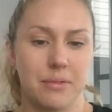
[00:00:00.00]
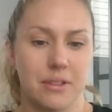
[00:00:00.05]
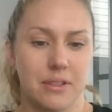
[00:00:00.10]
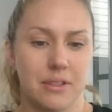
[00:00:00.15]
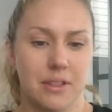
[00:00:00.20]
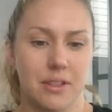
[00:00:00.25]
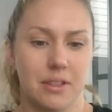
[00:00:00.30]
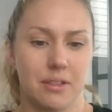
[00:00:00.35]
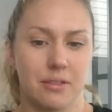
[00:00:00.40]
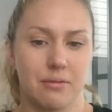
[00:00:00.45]

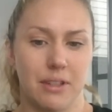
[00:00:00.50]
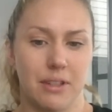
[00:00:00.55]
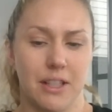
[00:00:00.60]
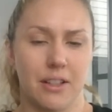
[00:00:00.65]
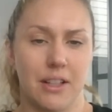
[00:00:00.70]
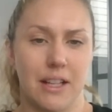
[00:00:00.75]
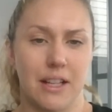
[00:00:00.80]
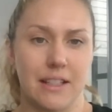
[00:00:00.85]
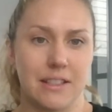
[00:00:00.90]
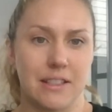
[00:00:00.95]
to
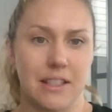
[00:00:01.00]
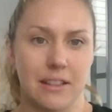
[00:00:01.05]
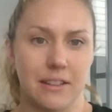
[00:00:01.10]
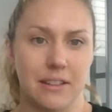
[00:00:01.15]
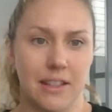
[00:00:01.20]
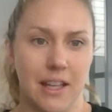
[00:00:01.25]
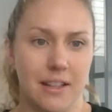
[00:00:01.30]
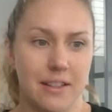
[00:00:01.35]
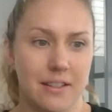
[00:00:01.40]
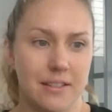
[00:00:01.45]
realize
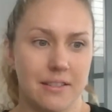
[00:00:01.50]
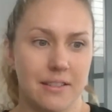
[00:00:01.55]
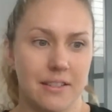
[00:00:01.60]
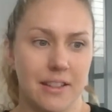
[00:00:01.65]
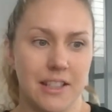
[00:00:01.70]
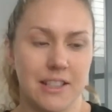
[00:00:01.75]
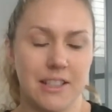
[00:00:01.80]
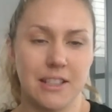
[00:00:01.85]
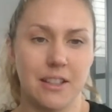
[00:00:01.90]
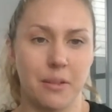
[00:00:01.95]
that
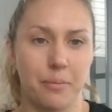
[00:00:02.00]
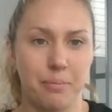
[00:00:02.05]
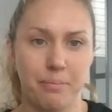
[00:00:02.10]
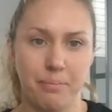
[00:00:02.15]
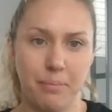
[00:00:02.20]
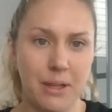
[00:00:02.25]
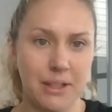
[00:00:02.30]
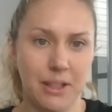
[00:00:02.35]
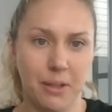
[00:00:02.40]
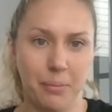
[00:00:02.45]
is in
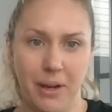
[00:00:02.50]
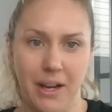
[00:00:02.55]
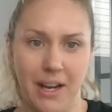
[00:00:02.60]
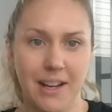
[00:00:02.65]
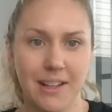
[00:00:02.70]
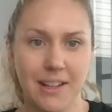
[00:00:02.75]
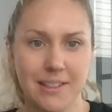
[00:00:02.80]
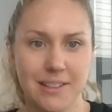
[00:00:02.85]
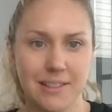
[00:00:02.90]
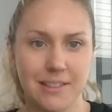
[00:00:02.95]
the
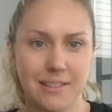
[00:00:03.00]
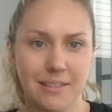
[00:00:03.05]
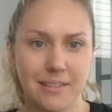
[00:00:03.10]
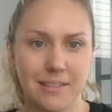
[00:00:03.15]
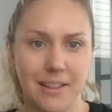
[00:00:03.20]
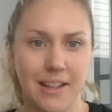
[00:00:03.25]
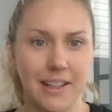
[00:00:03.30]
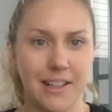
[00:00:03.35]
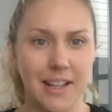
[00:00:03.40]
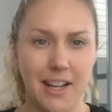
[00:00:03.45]
past,
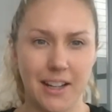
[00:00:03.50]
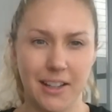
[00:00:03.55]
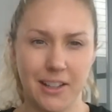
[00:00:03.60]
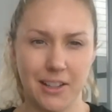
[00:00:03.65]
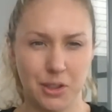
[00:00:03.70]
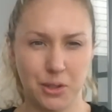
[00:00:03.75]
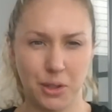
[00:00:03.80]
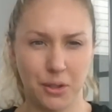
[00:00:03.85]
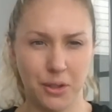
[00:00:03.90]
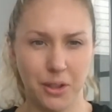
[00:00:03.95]
and I can't
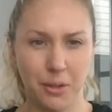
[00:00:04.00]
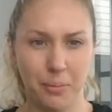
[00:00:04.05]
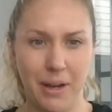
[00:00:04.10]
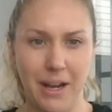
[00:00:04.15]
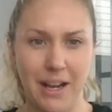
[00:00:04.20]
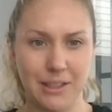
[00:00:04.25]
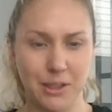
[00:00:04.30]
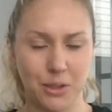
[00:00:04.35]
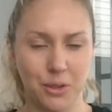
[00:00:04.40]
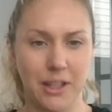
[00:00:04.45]
control the
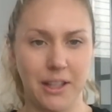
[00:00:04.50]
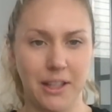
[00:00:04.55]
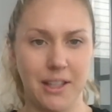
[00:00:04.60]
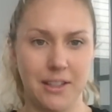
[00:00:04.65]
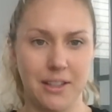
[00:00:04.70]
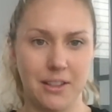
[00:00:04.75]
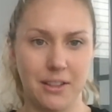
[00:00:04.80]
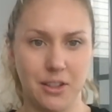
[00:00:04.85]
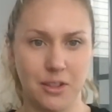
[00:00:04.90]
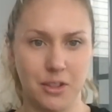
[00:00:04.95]
past. All I
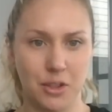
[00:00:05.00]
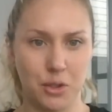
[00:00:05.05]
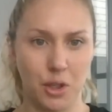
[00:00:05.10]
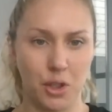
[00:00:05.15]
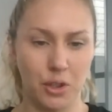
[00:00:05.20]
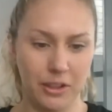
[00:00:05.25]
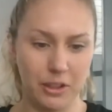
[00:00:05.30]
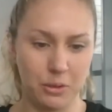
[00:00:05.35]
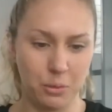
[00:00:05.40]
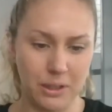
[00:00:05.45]
can
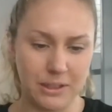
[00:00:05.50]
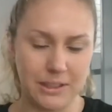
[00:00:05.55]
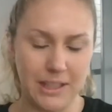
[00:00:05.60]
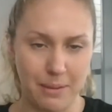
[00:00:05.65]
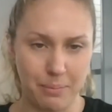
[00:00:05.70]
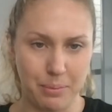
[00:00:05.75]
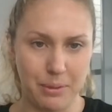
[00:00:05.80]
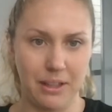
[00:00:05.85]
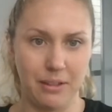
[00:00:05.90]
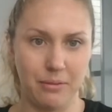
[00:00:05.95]
control is what's
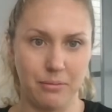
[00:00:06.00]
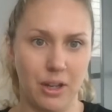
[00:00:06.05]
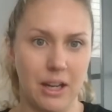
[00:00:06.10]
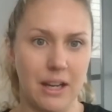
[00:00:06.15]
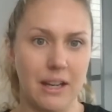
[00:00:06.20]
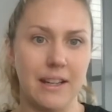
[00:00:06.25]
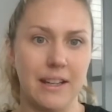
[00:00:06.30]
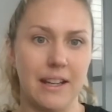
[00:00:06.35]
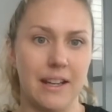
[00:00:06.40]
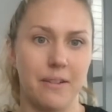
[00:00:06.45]
happening
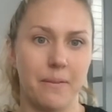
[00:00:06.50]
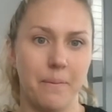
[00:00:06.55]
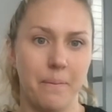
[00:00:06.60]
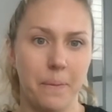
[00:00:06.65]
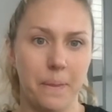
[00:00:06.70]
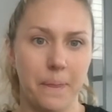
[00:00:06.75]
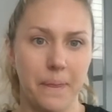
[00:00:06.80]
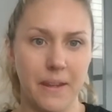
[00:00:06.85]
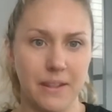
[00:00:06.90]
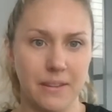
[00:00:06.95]
right now
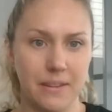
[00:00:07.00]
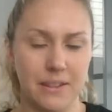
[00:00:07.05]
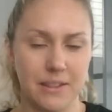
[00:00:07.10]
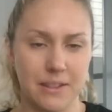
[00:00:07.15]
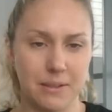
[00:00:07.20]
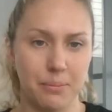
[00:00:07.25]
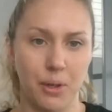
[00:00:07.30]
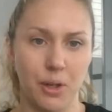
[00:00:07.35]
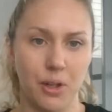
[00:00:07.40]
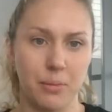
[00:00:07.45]
in
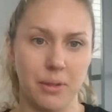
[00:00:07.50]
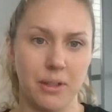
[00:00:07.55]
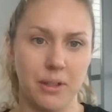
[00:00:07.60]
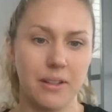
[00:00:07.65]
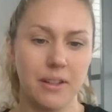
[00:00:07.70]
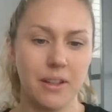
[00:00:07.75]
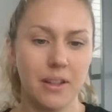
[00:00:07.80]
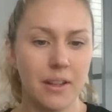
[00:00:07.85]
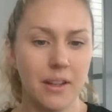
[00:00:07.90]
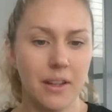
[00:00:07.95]
this moment.
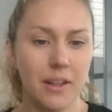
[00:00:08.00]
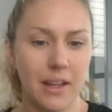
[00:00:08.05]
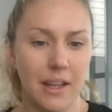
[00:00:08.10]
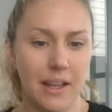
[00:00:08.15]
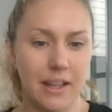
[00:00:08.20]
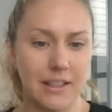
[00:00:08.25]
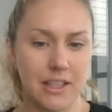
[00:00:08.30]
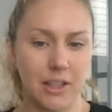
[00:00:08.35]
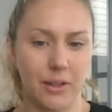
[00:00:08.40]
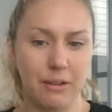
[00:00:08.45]

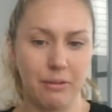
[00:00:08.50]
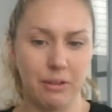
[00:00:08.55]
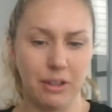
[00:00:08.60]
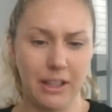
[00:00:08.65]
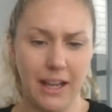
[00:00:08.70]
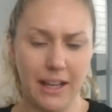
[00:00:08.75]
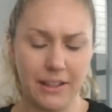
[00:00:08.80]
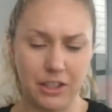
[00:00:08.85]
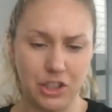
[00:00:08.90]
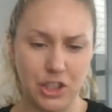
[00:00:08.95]
And so I
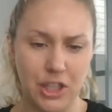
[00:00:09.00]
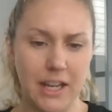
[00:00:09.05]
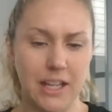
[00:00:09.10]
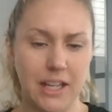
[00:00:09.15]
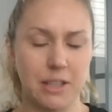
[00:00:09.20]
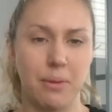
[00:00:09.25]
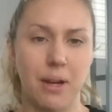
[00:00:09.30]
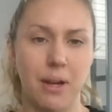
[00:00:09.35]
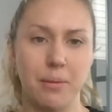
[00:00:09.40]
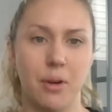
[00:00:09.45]
really had to
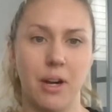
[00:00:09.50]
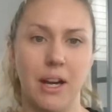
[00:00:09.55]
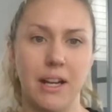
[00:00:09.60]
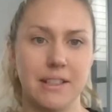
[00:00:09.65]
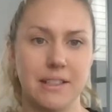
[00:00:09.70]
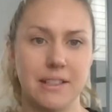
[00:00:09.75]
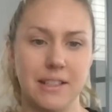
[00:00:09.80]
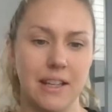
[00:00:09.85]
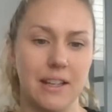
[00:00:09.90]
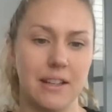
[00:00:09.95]
change my
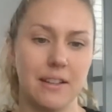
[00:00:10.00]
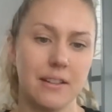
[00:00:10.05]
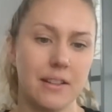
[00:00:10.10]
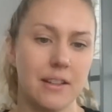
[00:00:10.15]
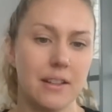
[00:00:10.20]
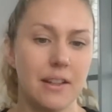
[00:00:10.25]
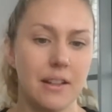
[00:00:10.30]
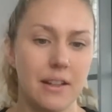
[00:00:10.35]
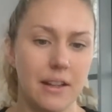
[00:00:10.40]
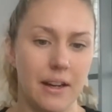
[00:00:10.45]
mindset.
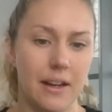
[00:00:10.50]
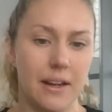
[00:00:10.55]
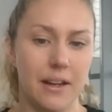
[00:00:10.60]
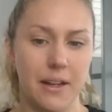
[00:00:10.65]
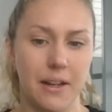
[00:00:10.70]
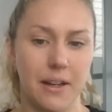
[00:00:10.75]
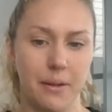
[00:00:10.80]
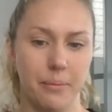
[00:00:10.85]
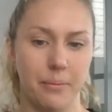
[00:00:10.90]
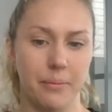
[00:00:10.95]

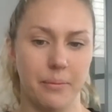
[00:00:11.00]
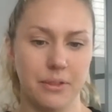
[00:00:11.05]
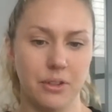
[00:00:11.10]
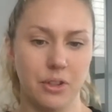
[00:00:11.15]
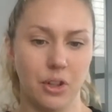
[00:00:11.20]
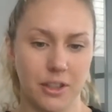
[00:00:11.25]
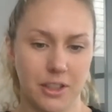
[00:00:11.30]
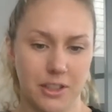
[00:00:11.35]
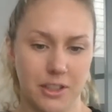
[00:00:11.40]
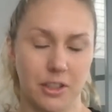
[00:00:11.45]

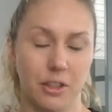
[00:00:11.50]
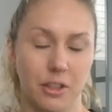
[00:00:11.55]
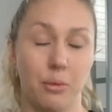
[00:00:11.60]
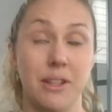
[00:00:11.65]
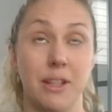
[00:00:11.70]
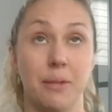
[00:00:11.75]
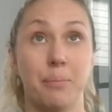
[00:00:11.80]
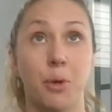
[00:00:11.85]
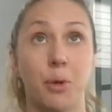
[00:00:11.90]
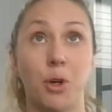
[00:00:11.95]
So
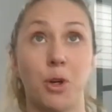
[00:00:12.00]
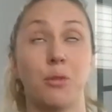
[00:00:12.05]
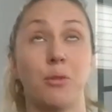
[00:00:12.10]
when the ball